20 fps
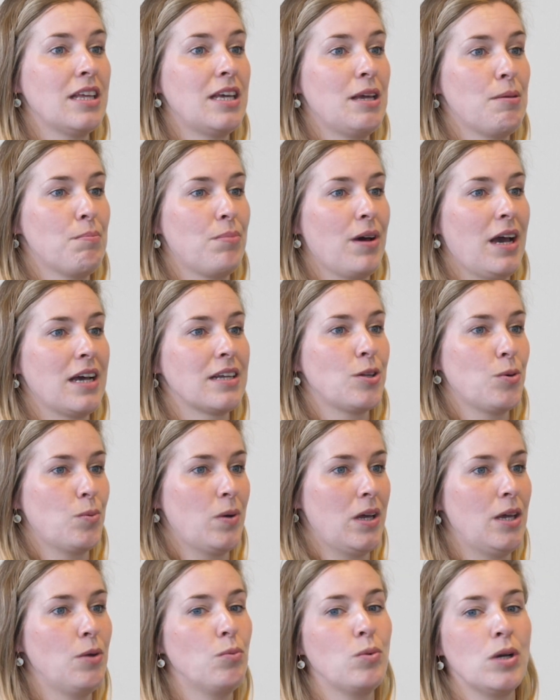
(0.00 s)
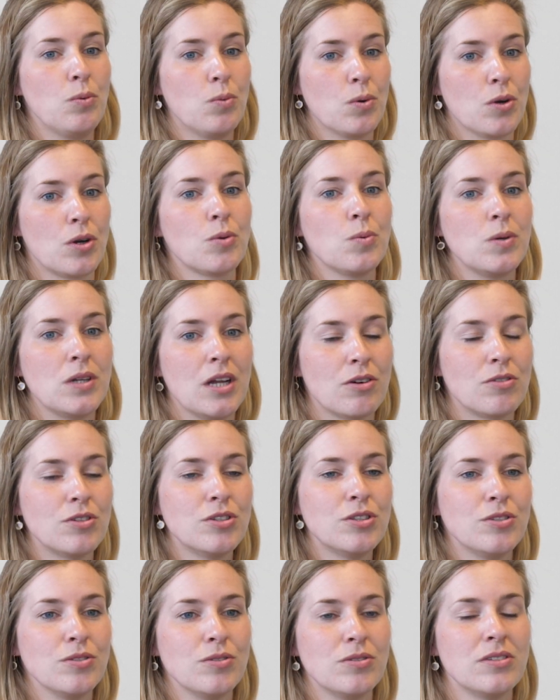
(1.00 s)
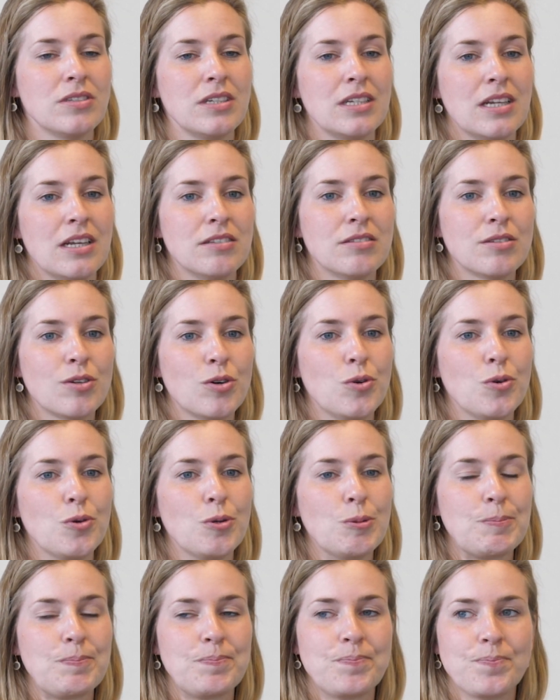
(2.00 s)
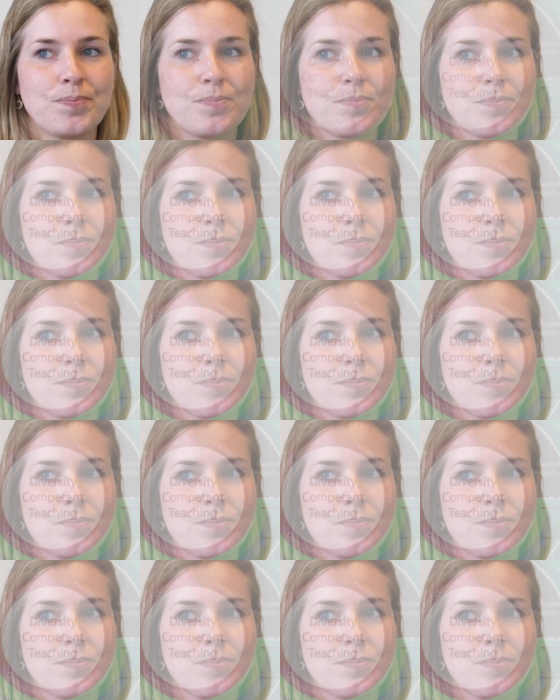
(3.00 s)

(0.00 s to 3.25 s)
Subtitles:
really impact the way we work with our students in a school.